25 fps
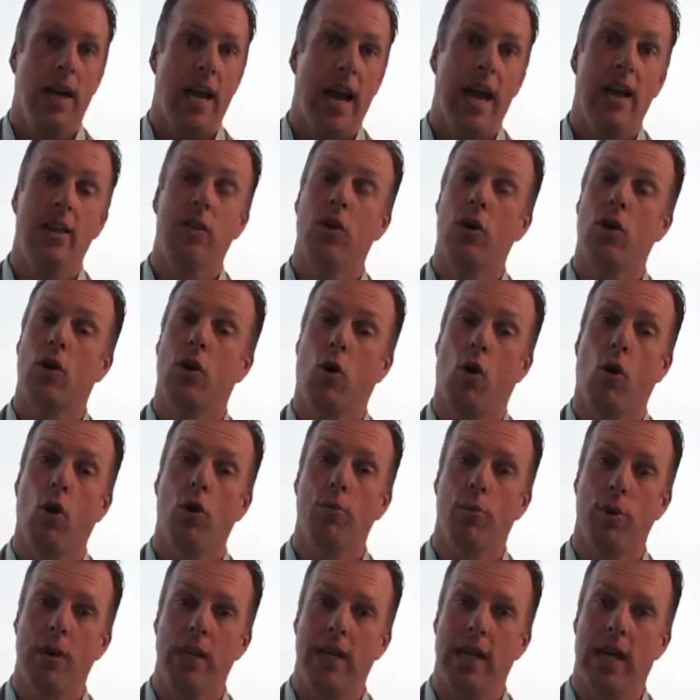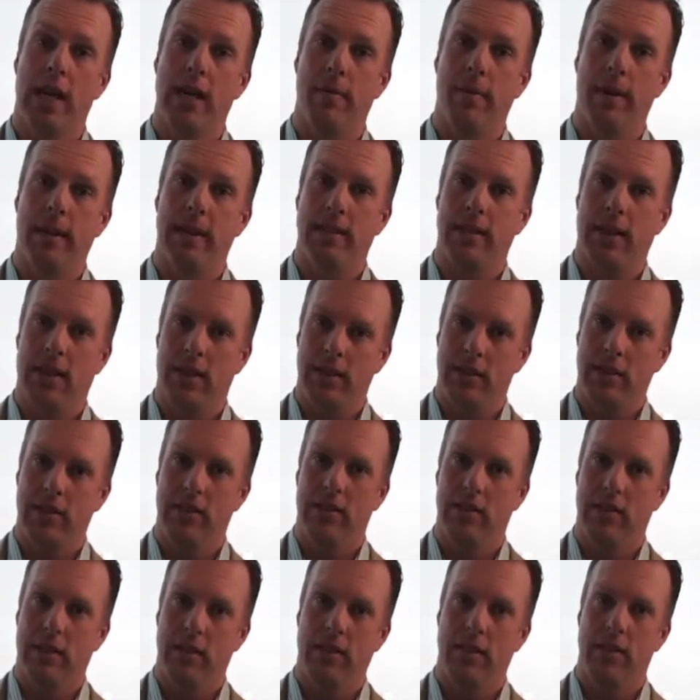and their corporate database. Now this
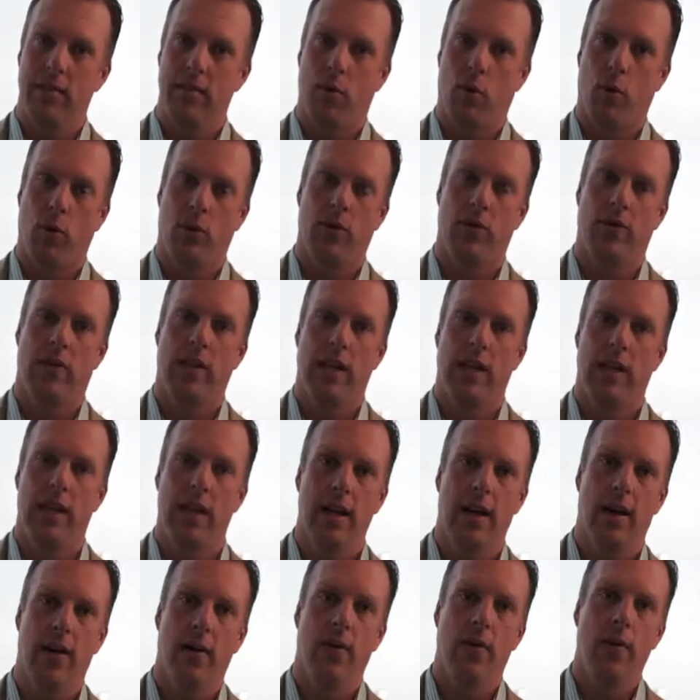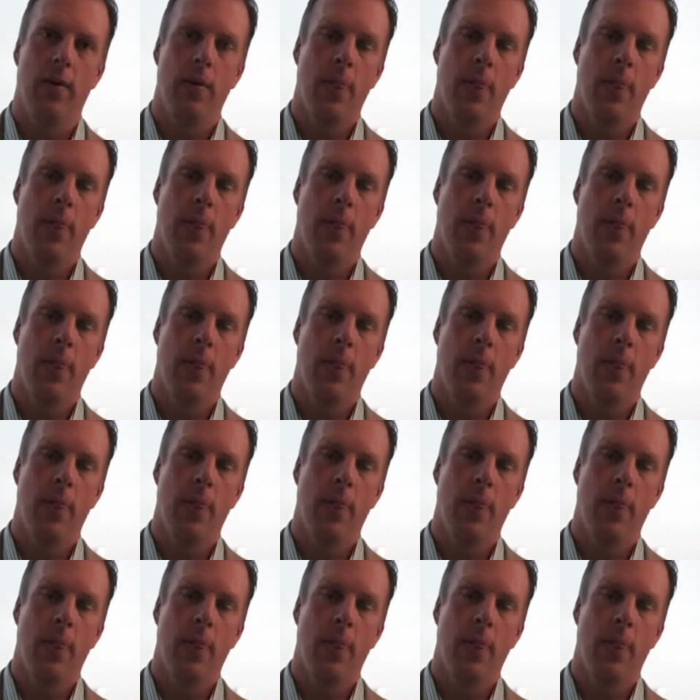is an important thing to know.